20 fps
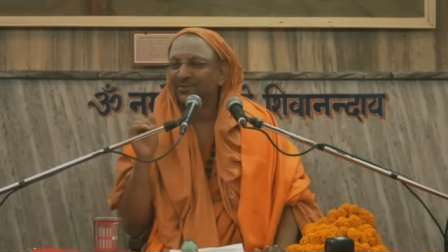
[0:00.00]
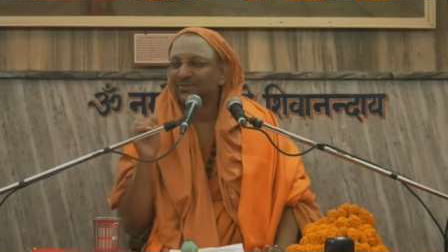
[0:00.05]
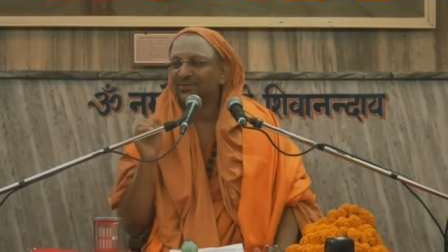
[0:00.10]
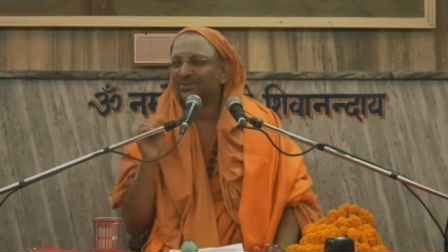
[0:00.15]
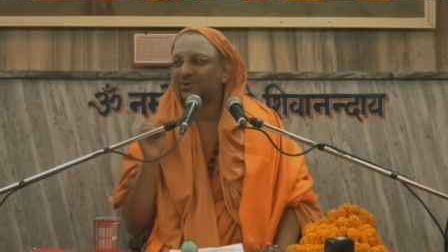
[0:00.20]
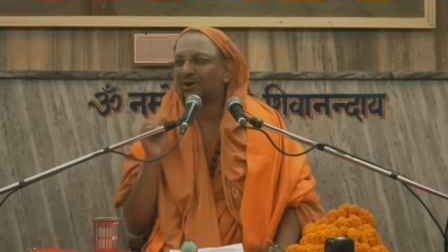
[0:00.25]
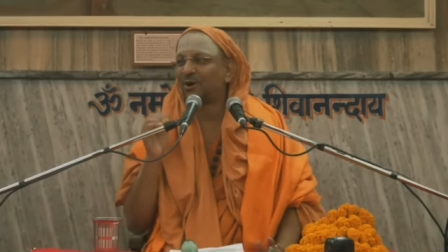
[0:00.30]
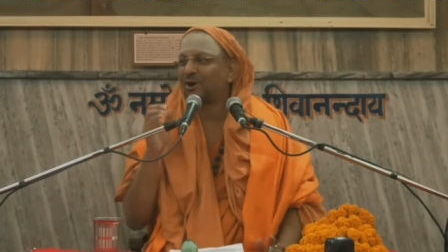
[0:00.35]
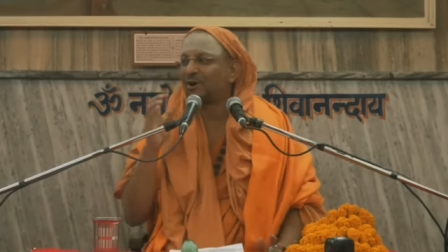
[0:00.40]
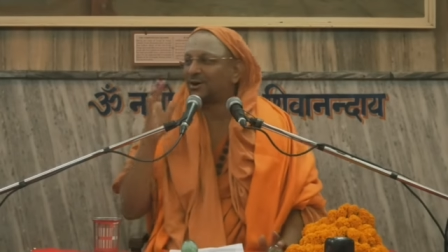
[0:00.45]

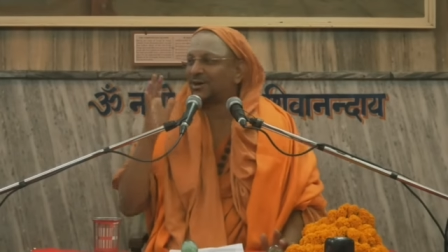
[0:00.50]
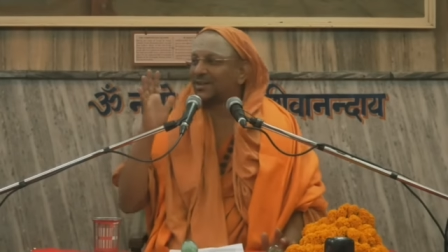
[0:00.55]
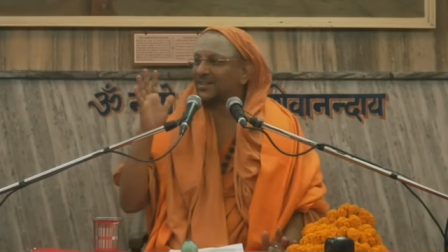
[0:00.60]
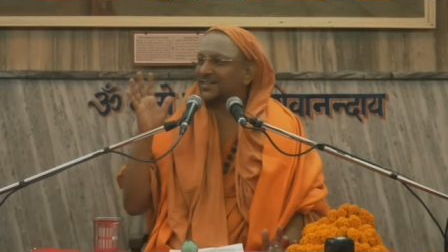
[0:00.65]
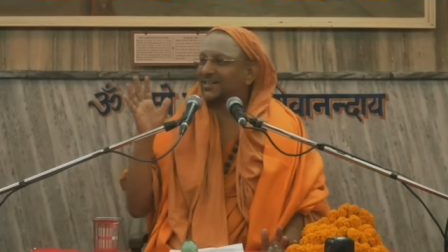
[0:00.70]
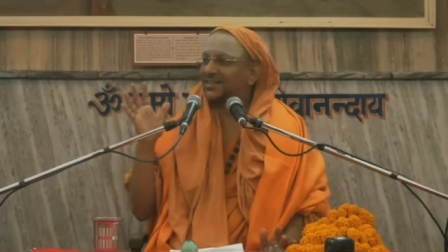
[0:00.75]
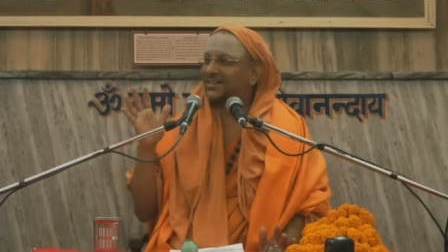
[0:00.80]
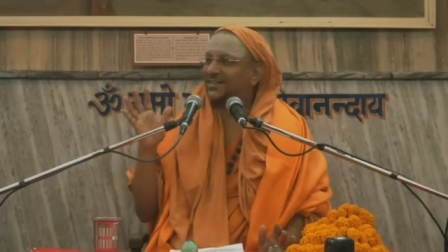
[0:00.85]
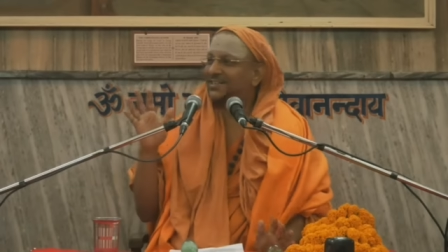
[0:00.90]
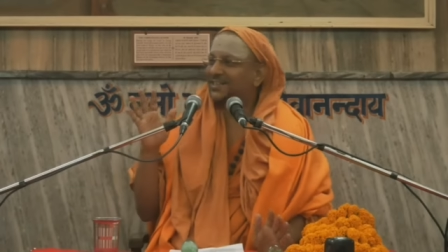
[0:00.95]
So all
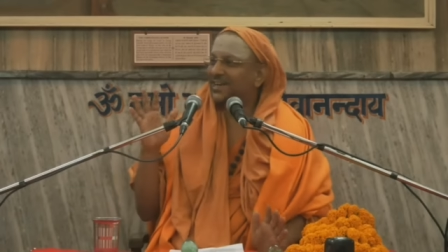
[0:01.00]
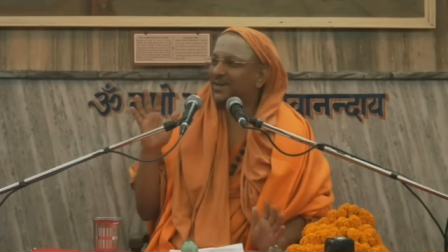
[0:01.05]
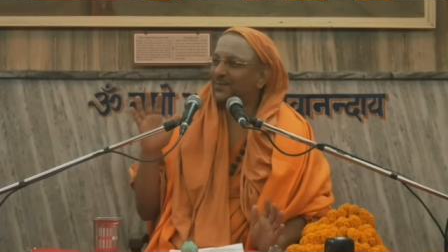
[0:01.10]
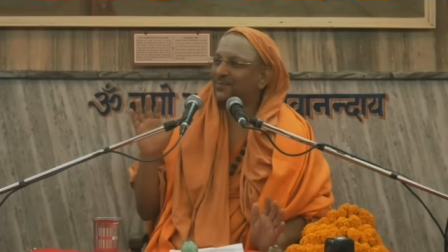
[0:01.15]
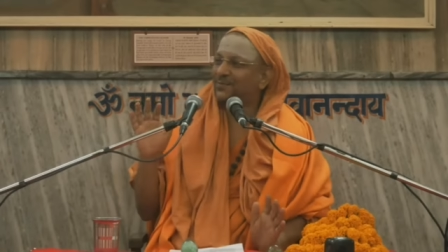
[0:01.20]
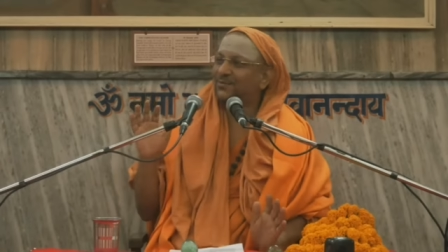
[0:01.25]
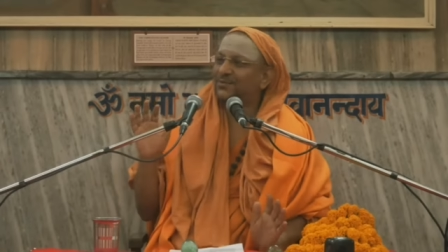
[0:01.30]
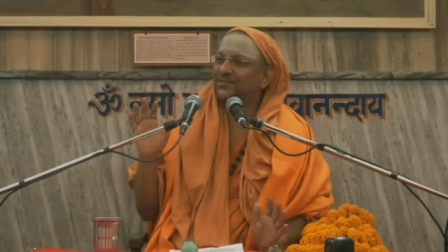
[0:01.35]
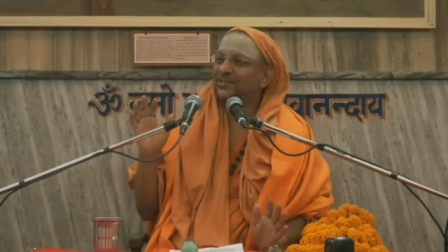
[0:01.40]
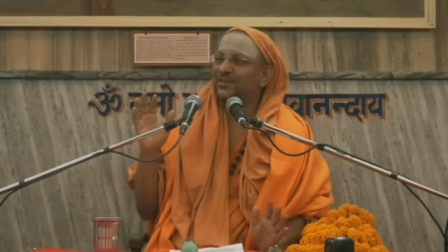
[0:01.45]
other
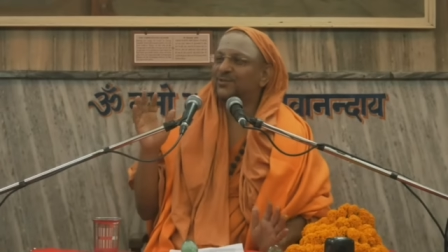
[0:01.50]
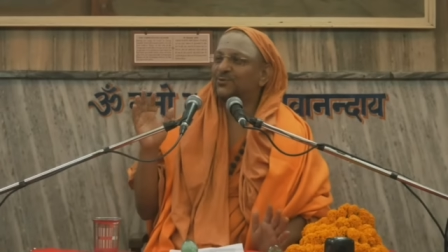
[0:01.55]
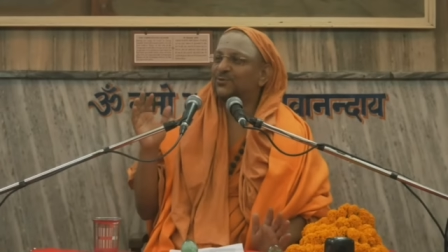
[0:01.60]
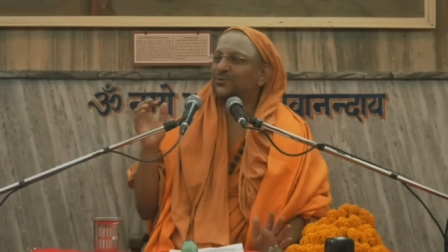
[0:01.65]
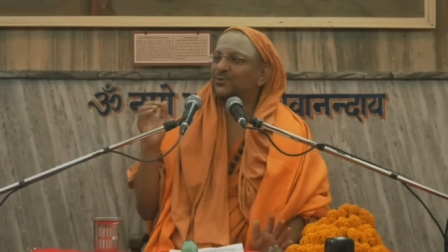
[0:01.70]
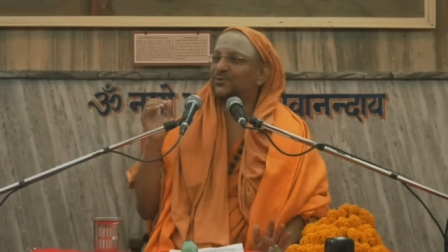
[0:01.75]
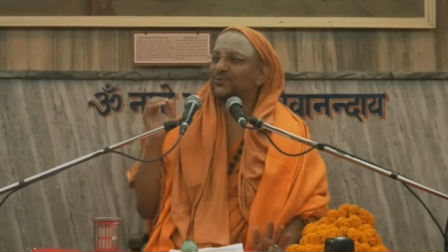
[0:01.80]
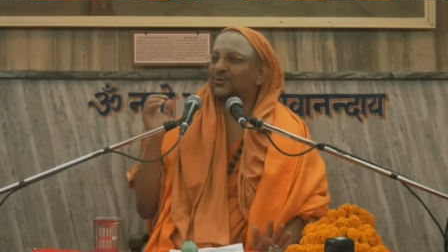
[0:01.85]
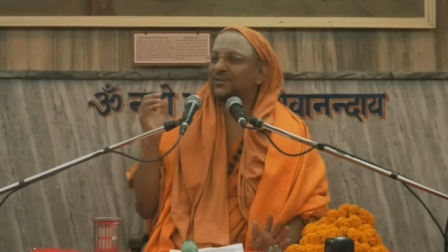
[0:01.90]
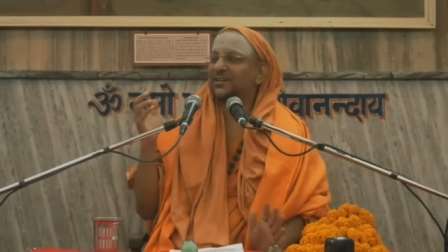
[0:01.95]
disciples, they
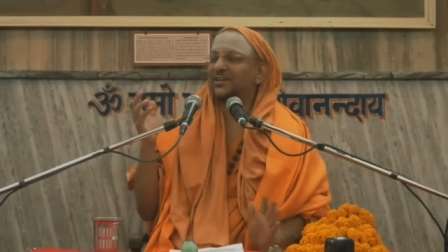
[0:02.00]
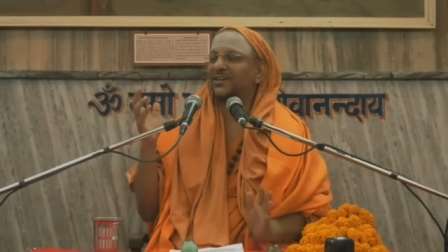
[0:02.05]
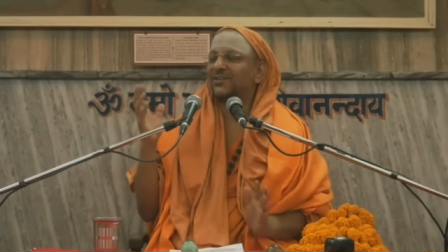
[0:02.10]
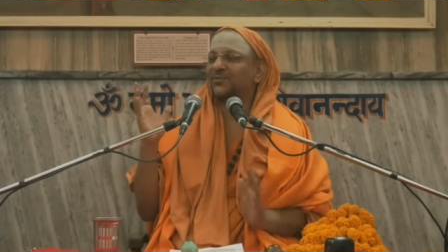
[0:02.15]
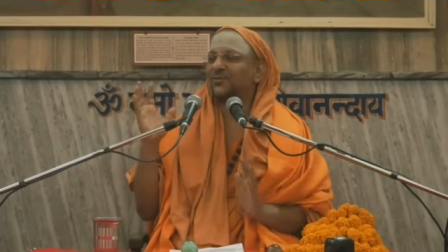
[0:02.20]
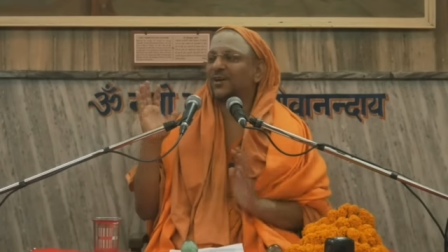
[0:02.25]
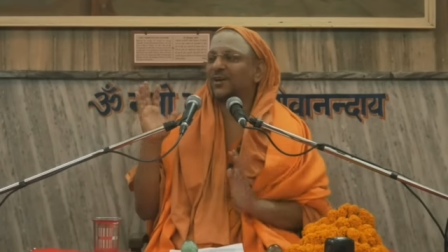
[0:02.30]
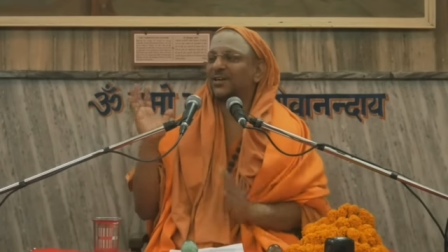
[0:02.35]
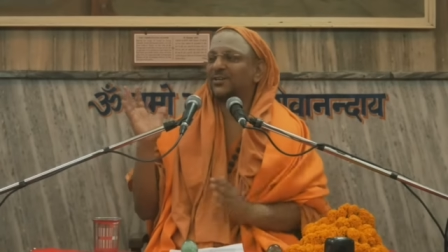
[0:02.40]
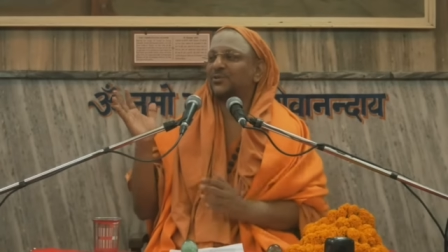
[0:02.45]
used to think,
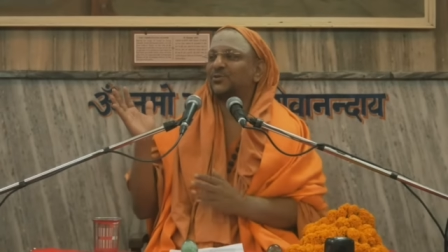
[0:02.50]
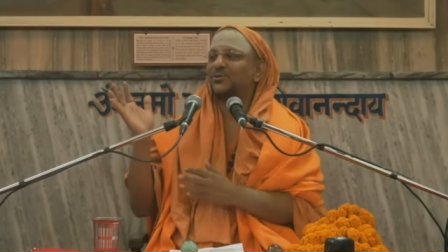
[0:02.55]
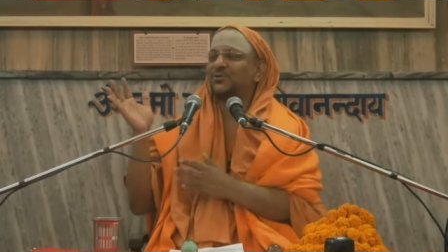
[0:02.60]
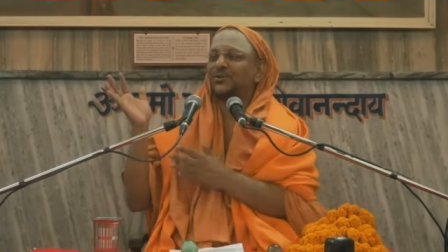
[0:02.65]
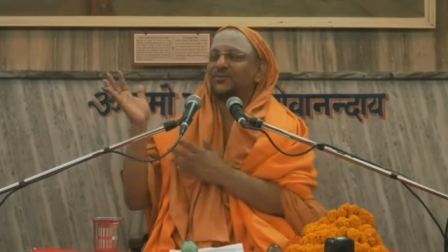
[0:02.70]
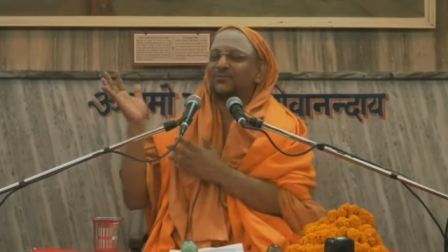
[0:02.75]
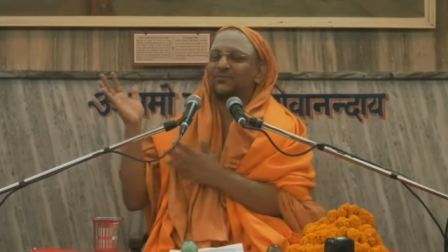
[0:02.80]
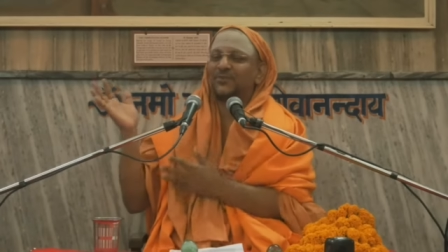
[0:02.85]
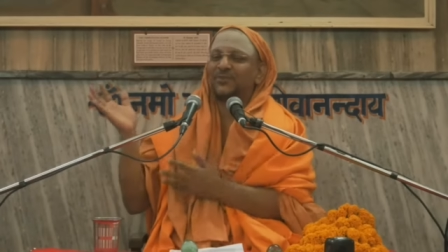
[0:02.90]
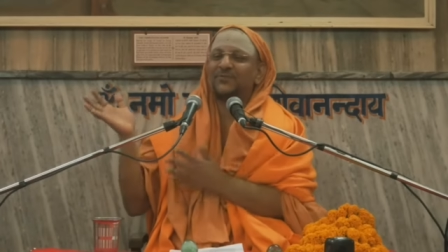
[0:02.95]
why
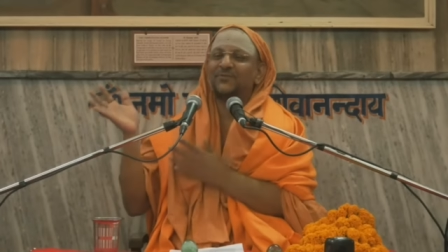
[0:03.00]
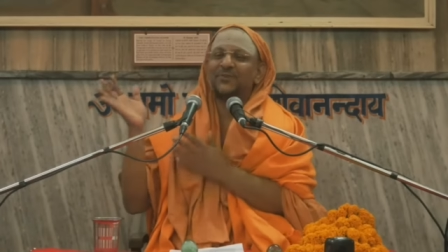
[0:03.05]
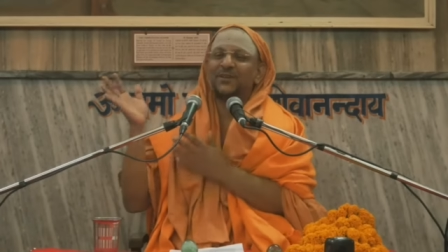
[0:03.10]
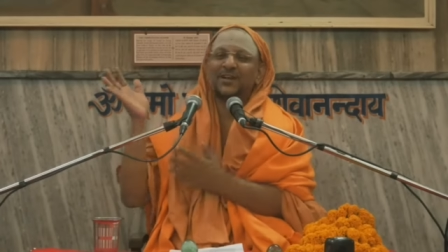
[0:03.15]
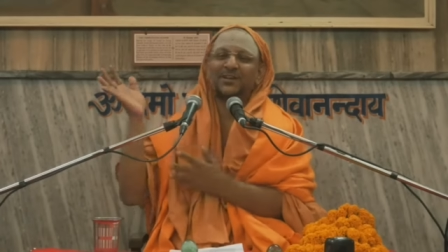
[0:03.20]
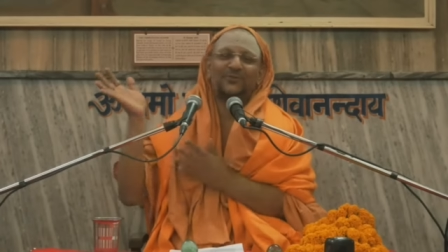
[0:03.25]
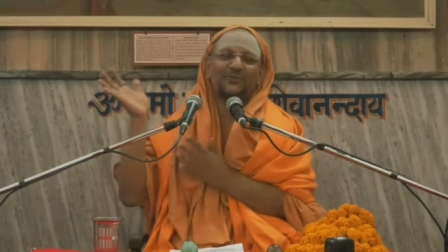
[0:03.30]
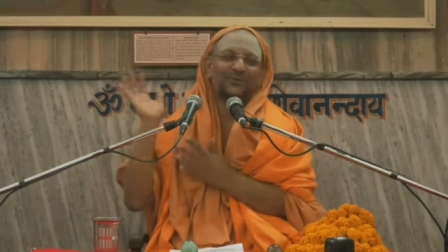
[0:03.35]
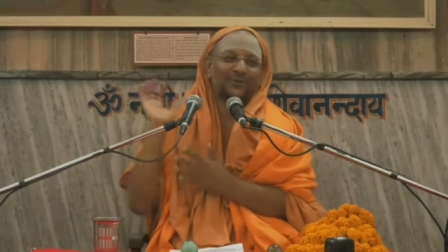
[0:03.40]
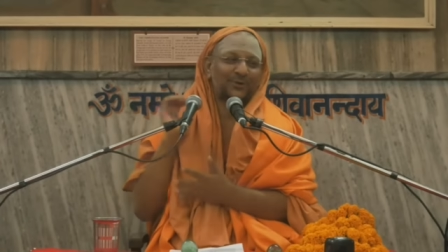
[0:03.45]
should we
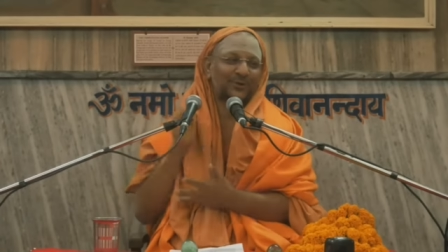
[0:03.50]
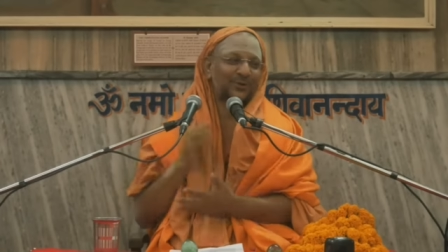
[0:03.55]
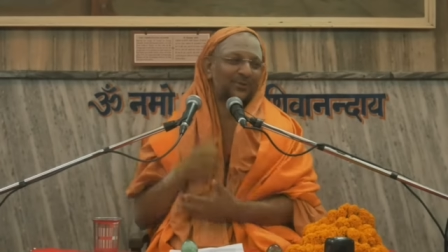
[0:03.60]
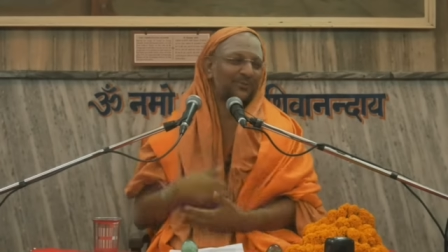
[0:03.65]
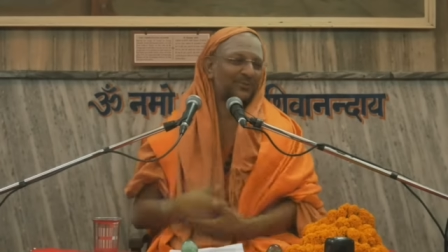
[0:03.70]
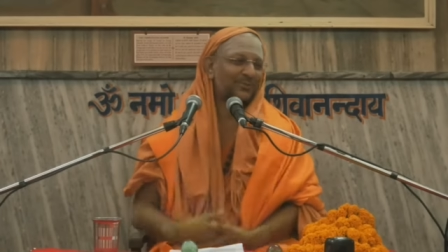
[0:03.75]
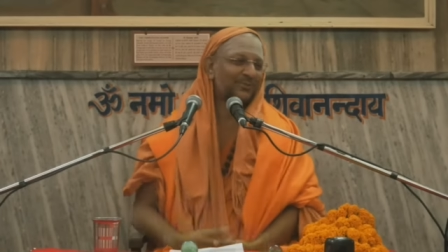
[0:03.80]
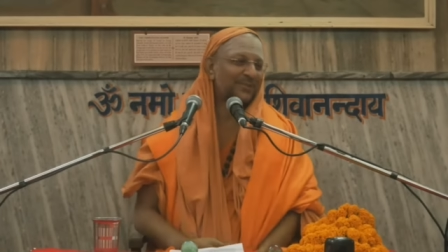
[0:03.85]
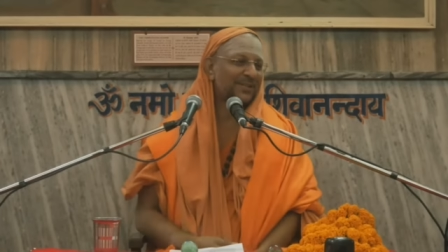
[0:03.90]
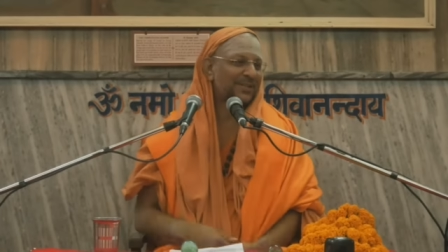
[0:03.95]
wait for
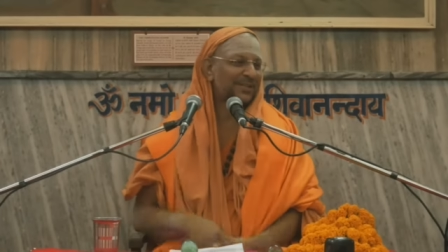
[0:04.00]
him?